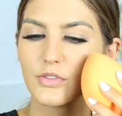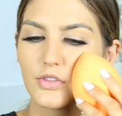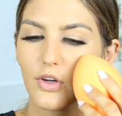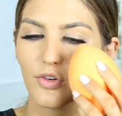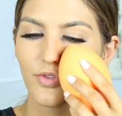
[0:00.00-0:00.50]

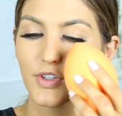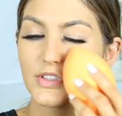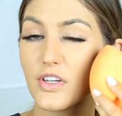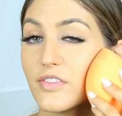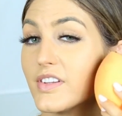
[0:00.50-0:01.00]
So
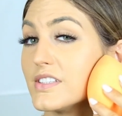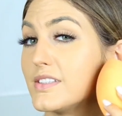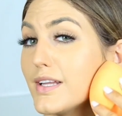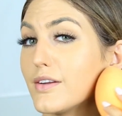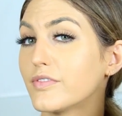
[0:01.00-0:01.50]
first off, this
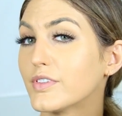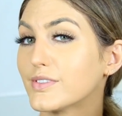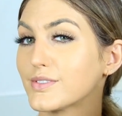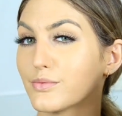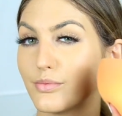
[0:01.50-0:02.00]
thing
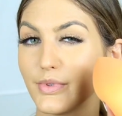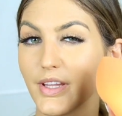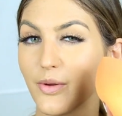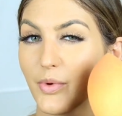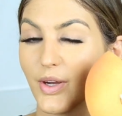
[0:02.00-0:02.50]
feels
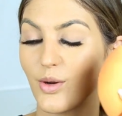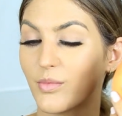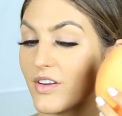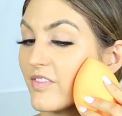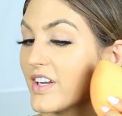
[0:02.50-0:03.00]
really weird on
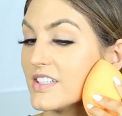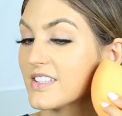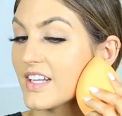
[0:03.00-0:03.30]
my face.